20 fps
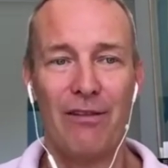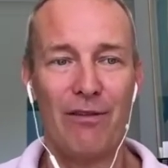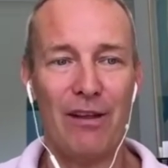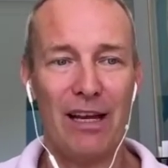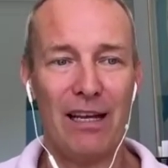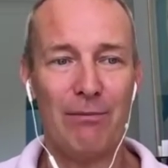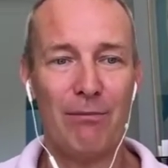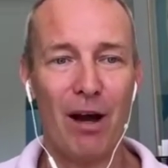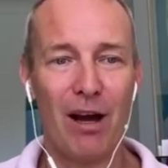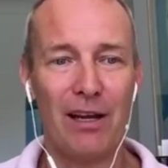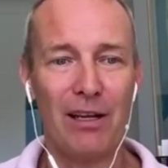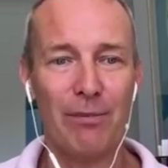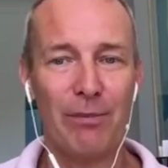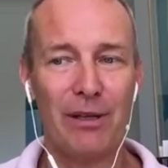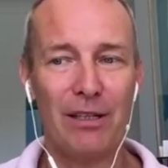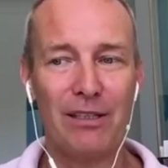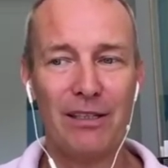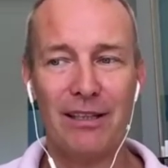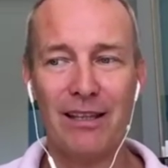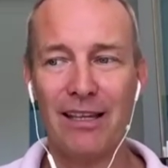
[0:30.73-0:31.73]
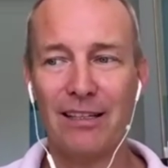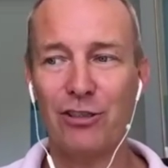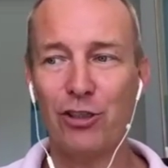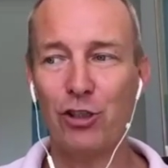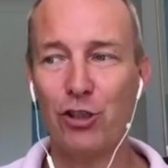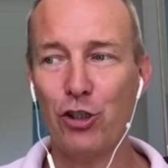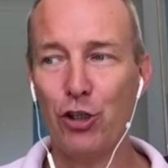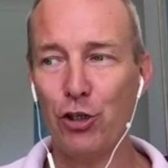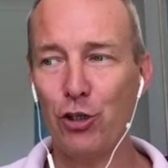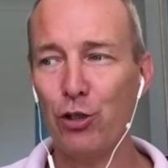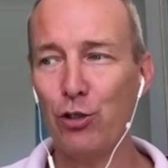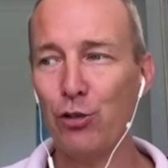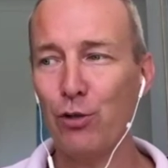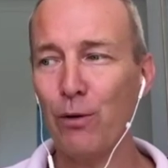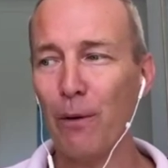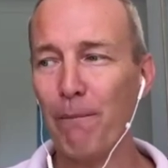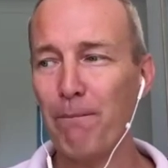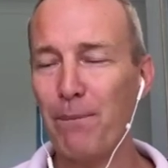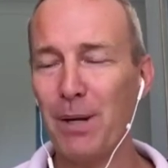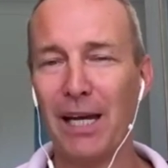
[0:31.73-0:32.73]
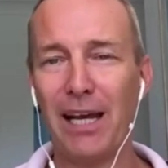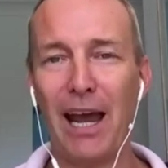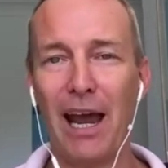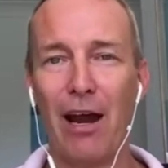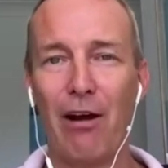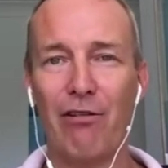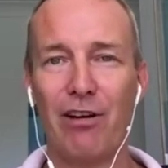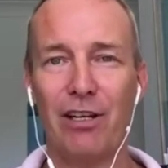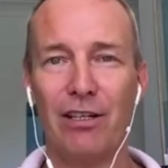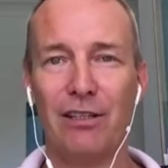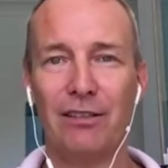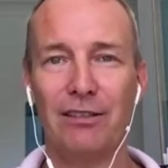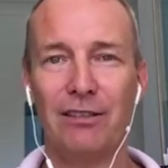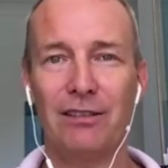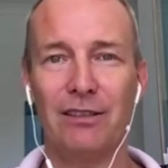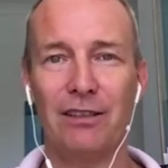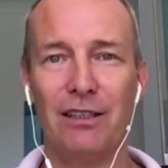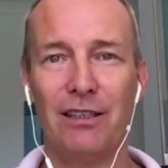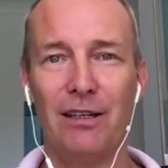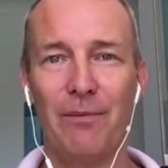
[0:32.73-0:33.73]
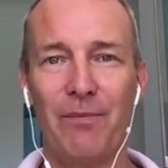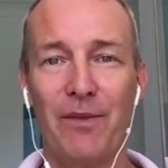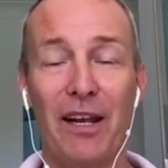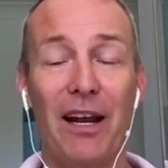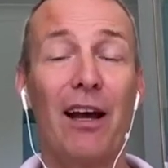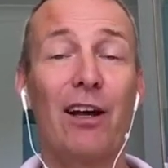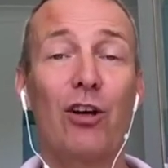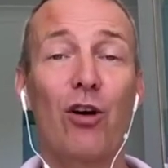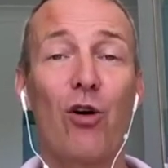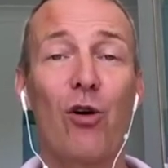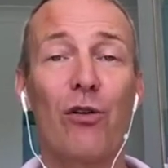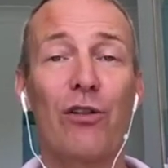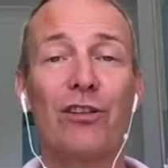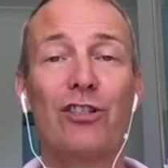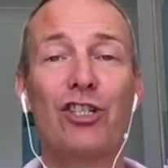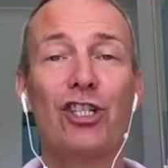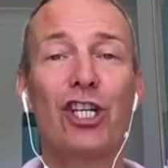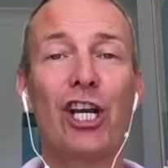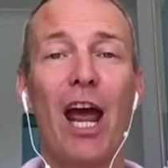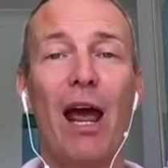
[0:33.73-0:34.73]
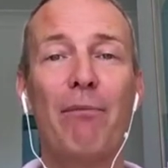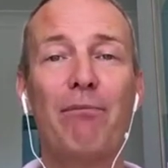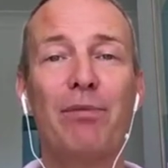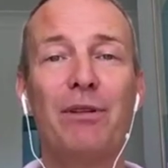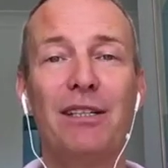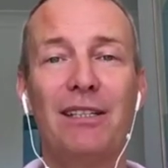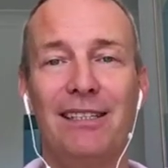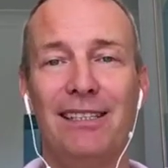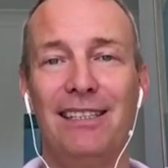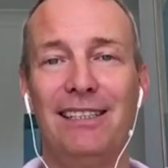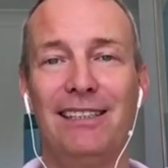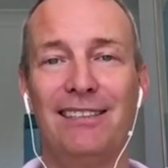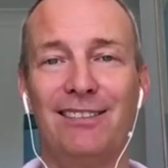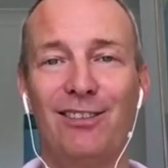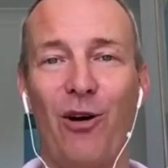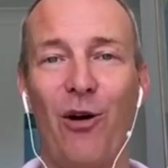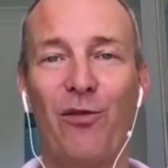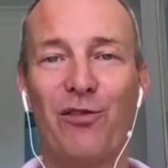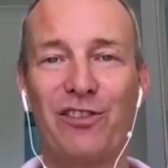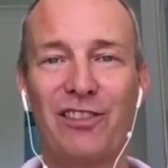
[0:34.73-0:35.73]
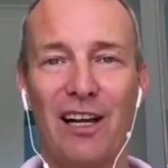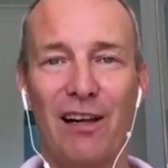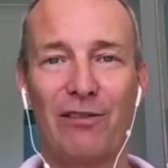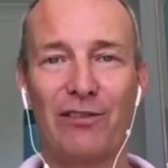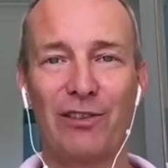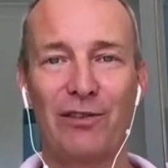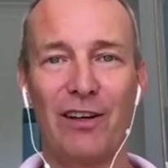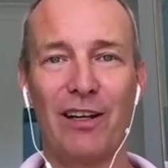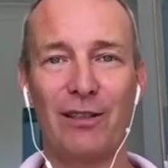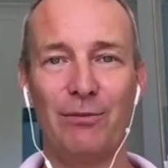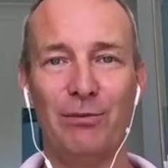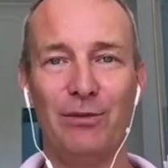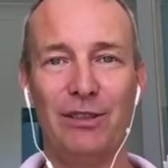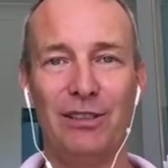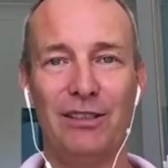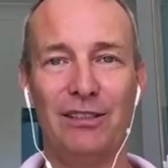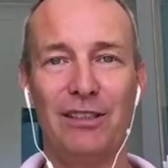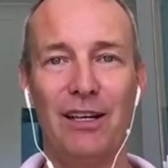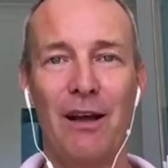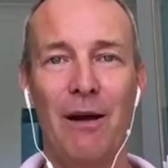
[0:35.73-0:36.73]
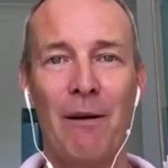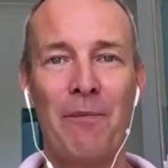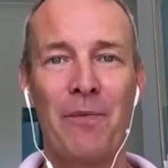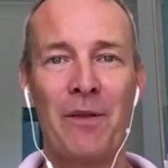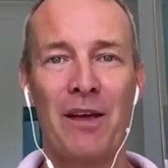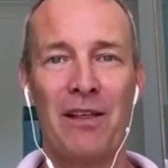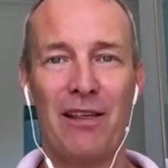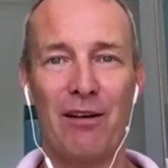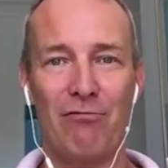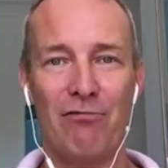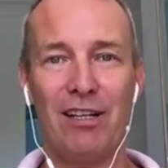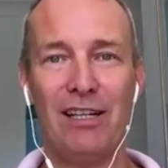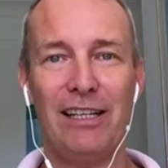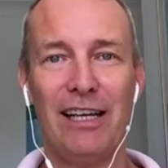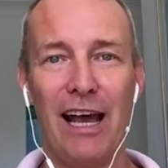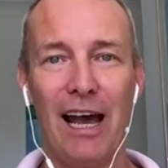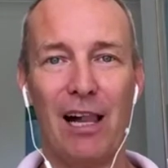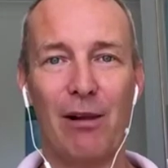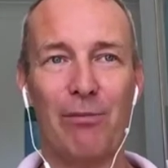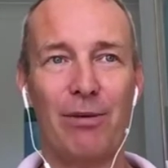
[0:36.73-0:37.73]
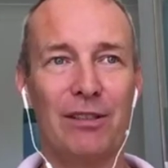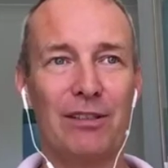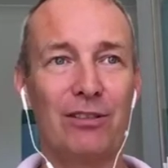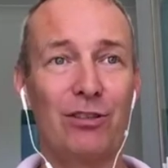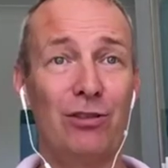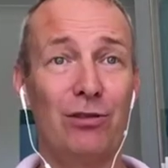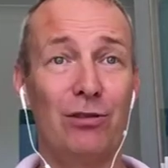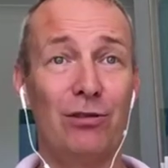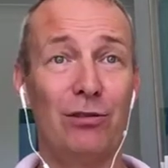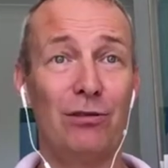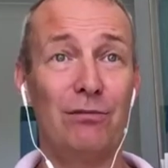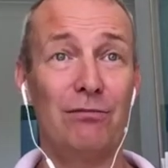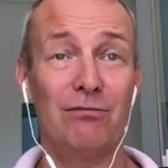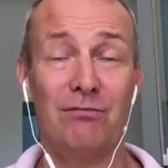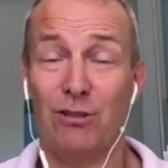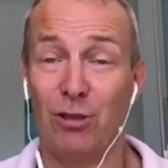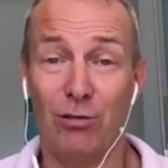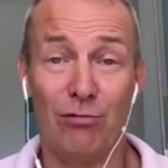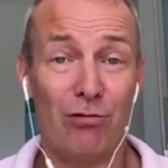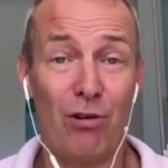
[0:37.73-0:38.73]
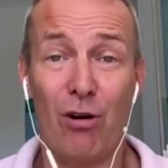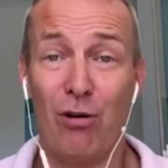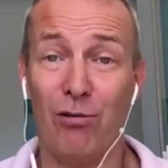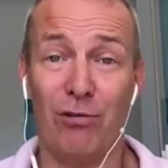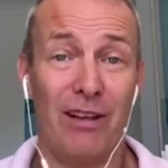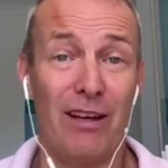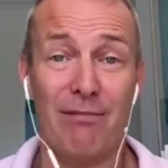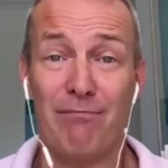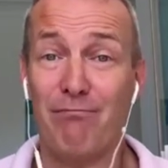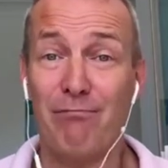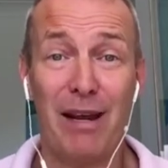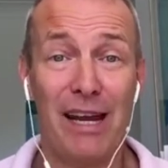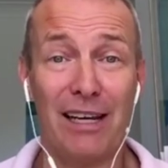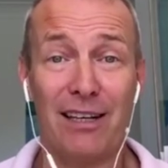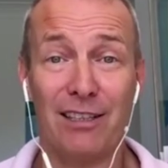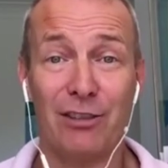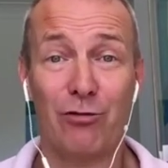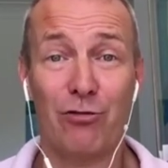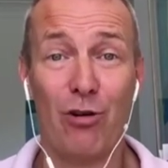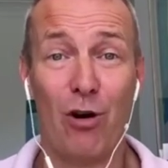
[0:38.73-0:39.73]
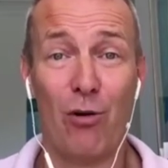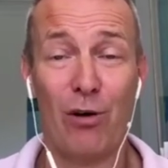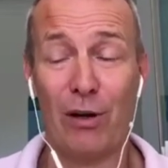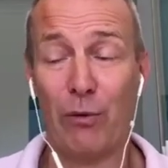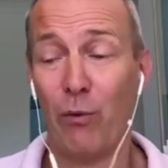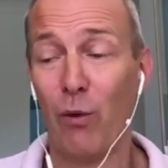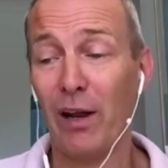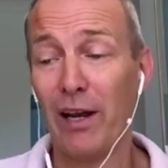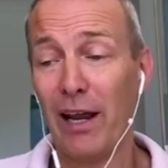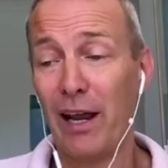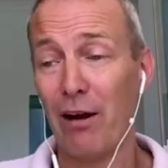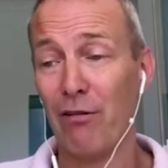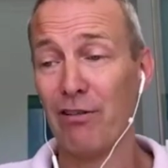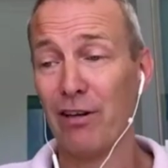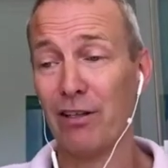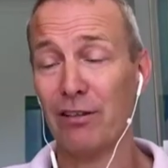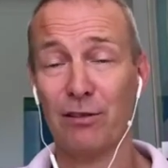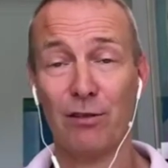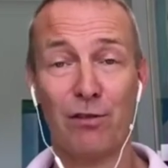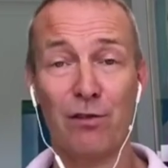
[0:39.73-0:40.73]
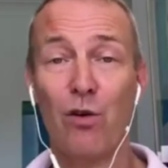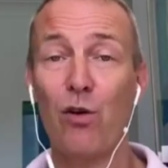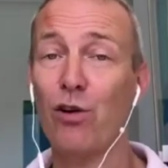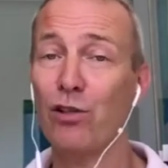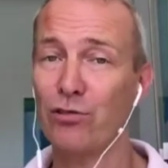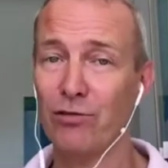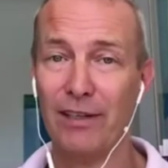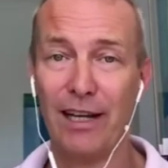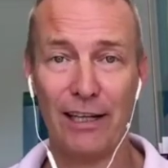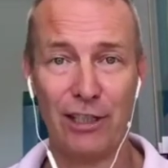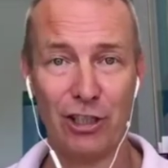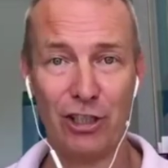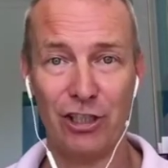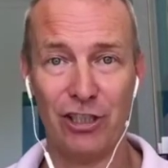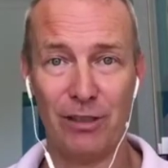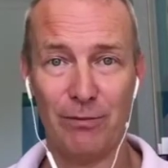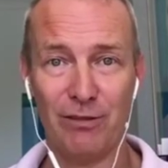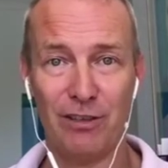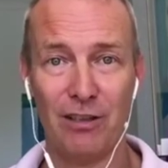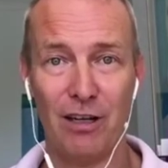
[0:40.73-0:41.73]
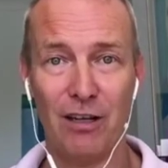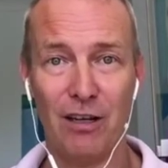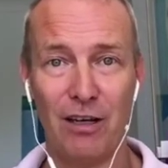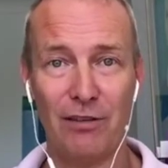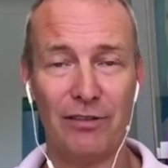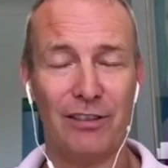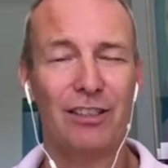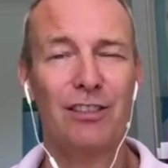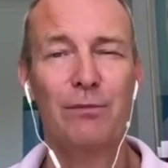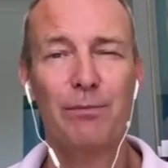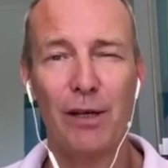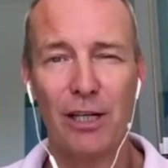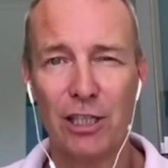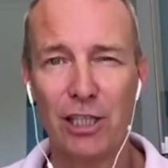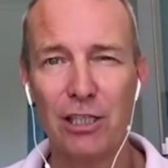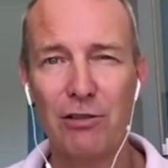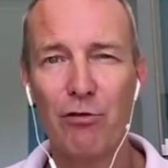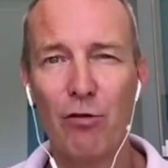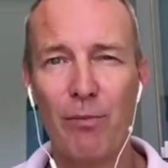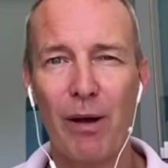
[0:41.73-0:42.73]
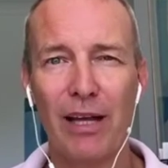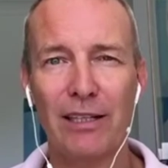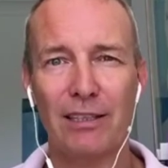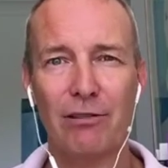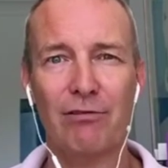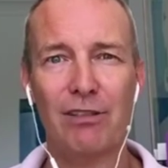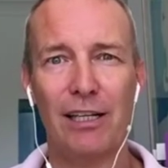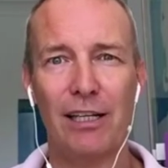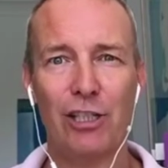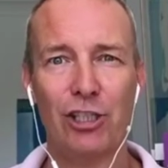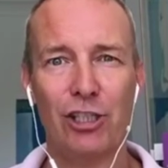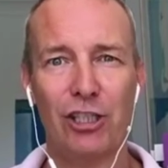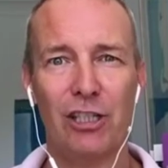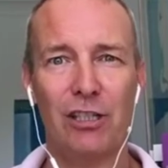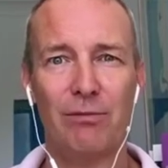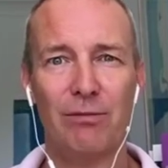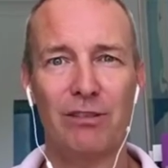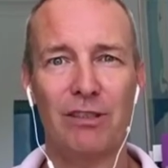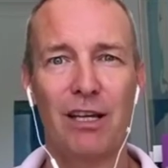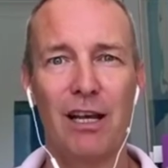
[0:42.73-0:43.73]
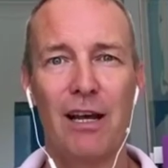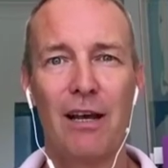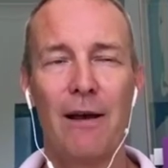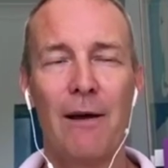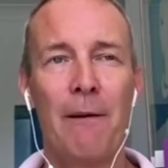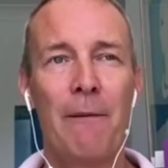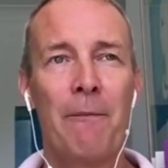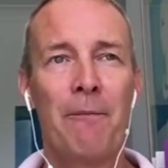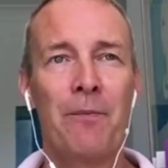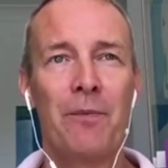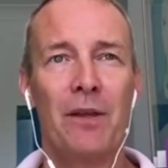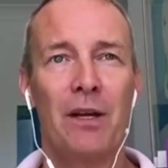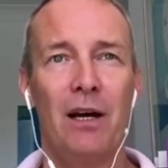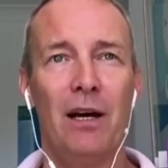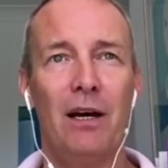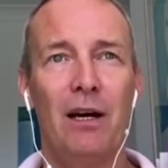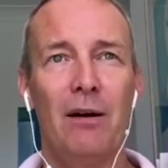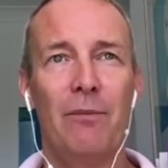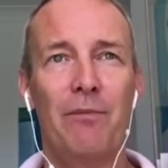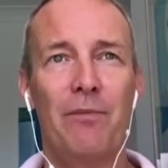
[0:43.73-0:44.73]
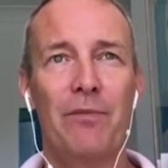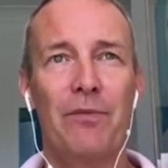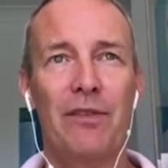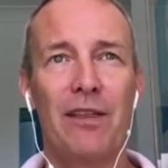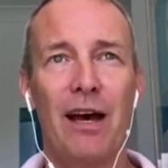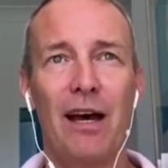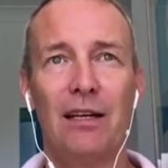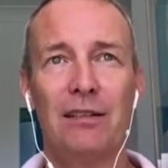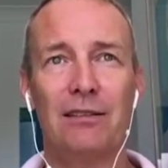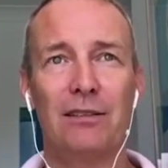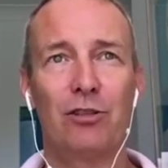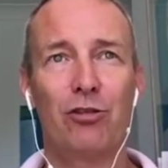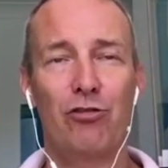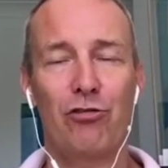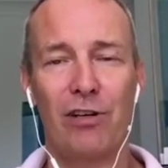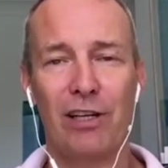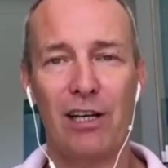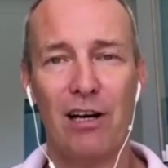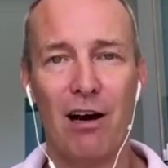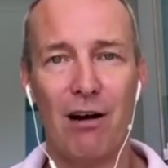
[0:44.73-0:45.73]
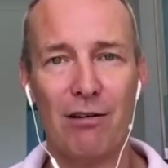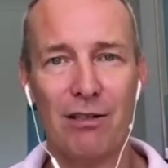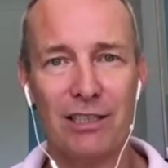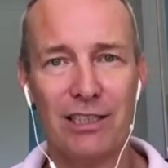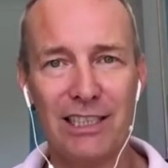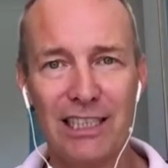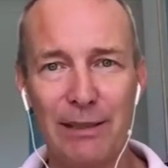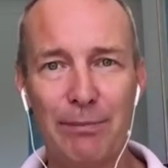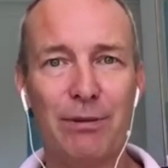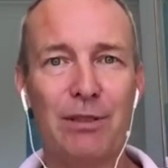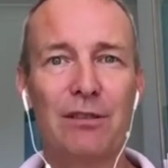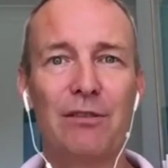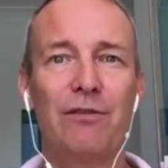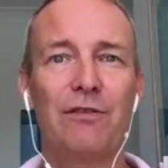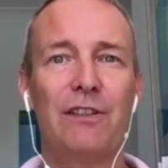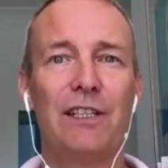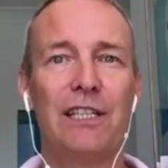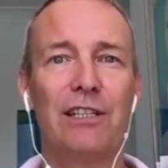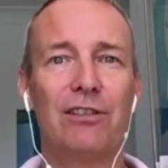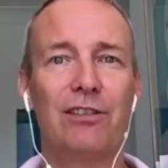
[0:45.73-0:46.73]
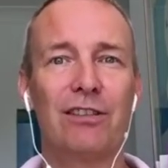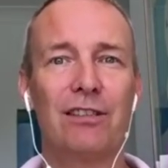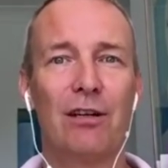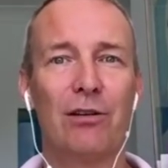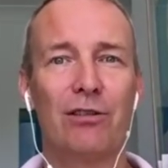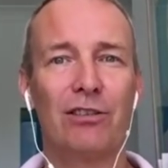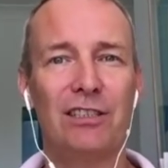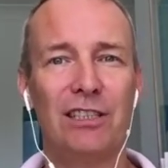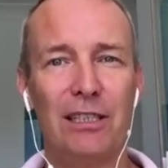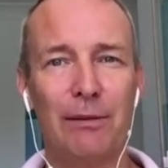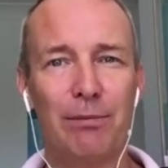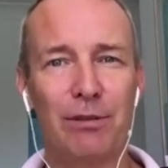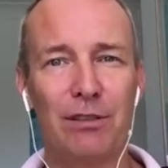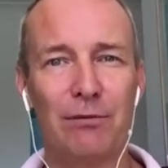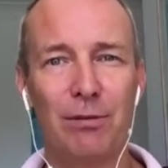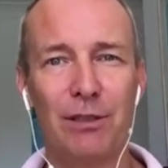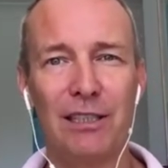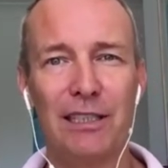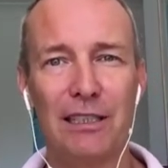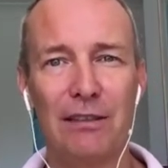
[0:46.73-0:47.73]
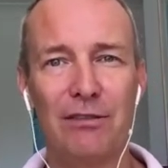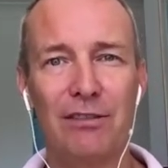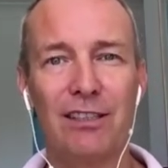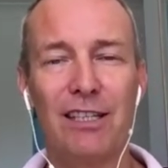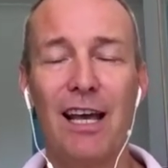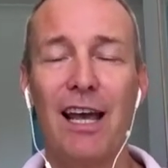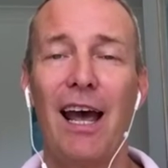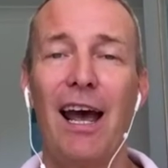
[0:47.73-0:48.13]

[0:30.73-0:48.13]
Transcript: In my opinion, there's two big areas that I call the champion leagues of self-development that really help us to grow, that make us grow. And one area is, of course, relationships in our life, especially romantic relationships that trigger our deepest fears and our deepest beliefs.